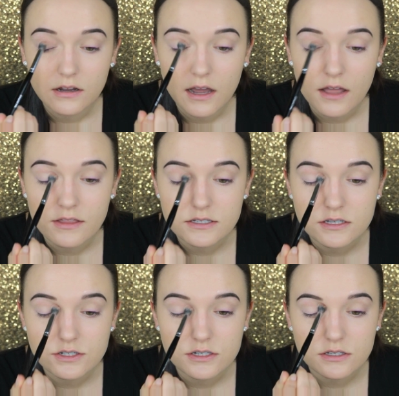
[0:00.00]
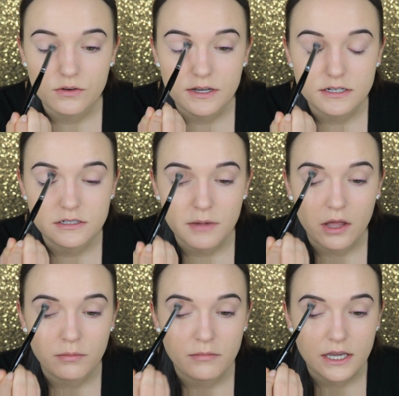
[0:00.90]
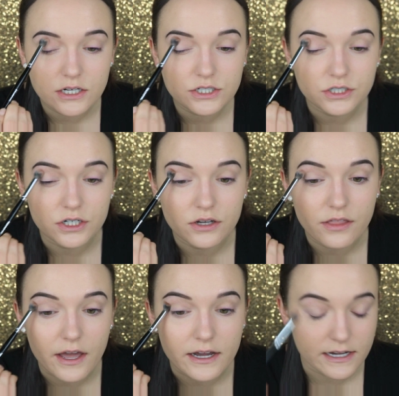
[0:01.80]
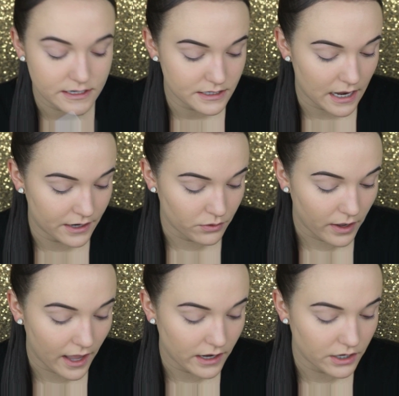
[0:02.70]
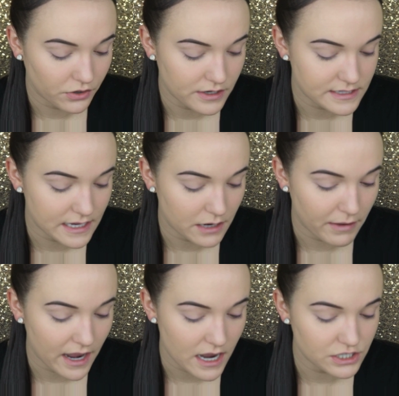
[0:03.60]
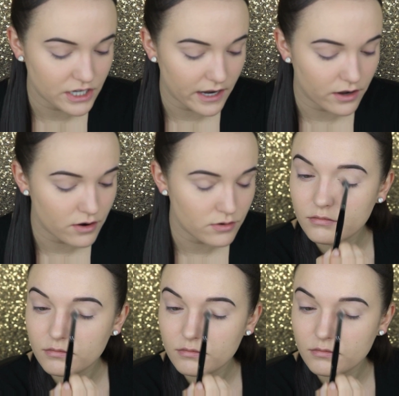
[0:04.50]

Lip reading: And this is just going to help make sure that I don't get any creasing in my eyeshadow.